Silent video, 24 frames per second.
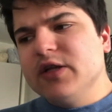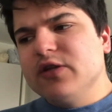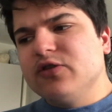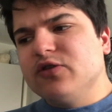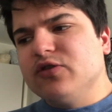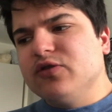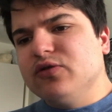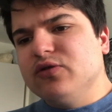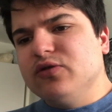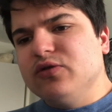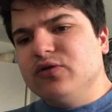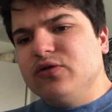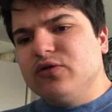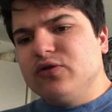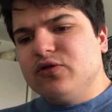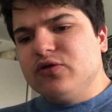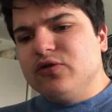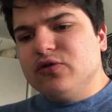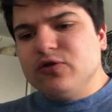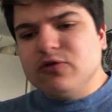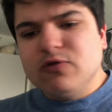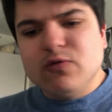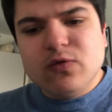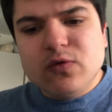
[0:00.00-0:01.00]
to
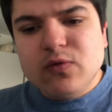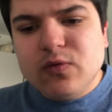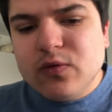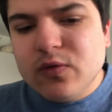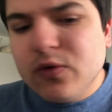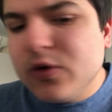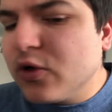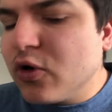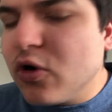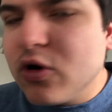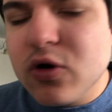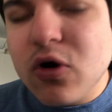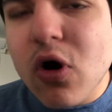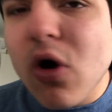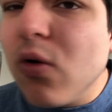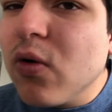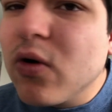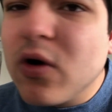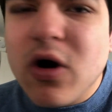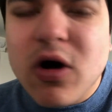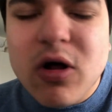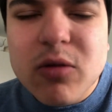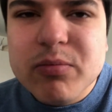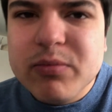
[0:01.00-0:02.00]
to
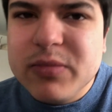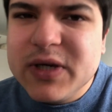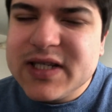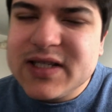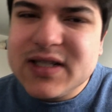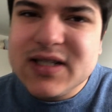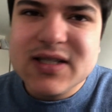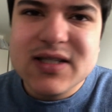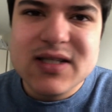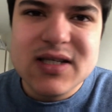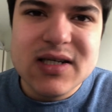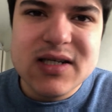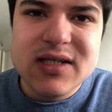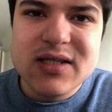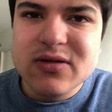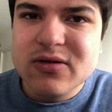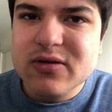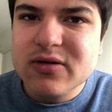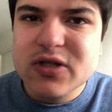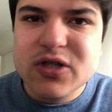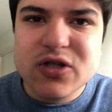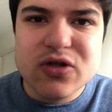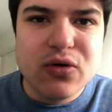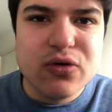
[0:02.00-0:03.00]
co-op businesses on
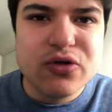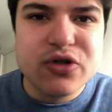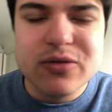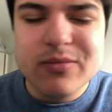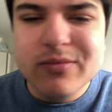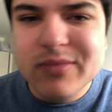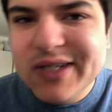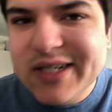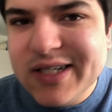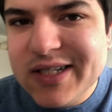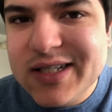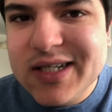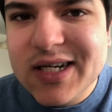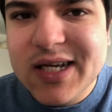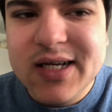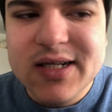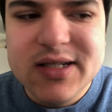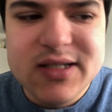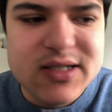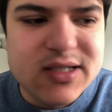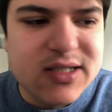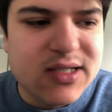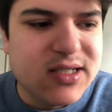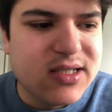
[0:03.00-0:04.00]
the social media
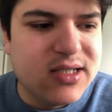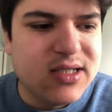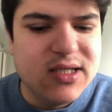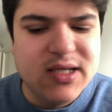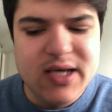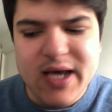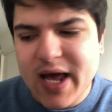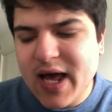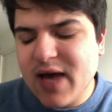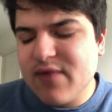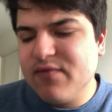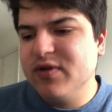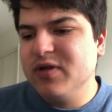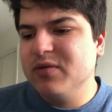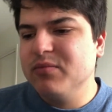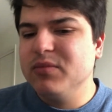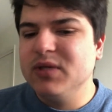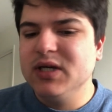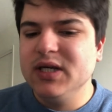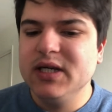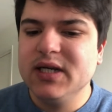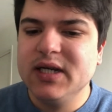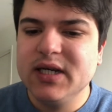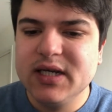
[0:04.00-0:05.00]
agency, having
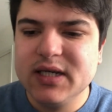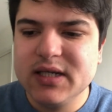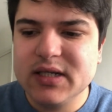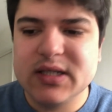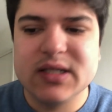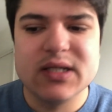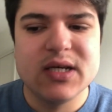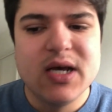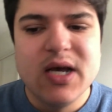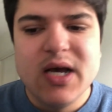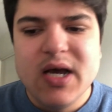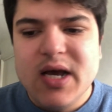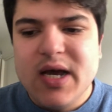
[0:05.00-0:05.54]
meetings,